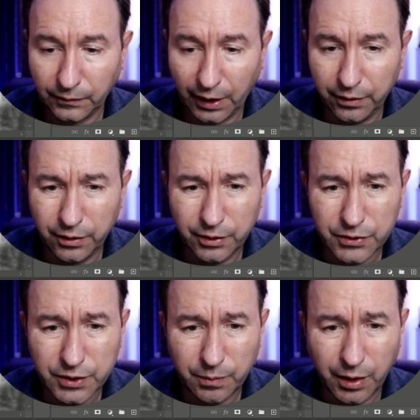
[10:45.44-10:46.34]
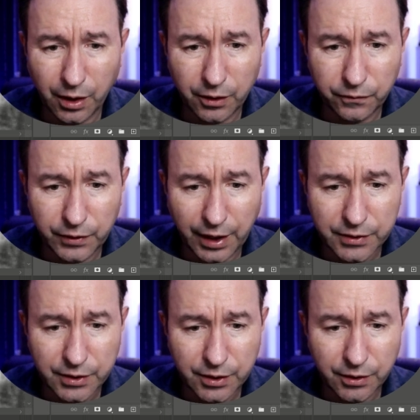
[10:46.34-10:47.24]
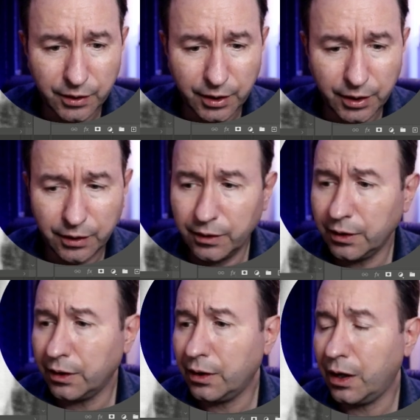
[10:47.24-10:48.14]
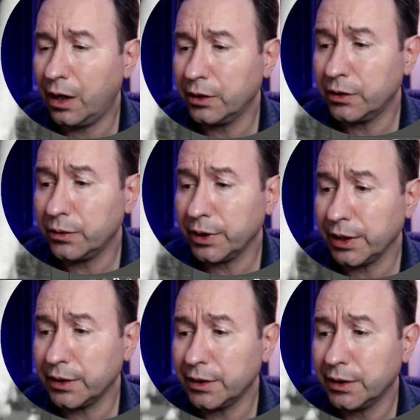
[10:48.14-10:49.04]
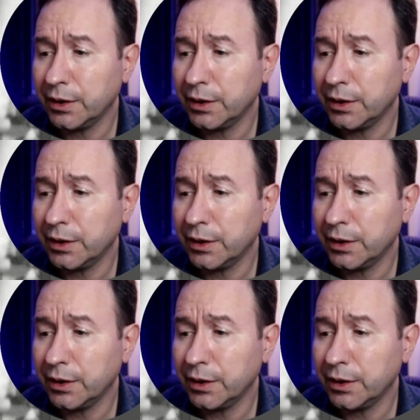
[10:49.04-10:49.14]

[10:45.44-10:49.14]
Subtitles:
And then there's some artifacts here in the concrete.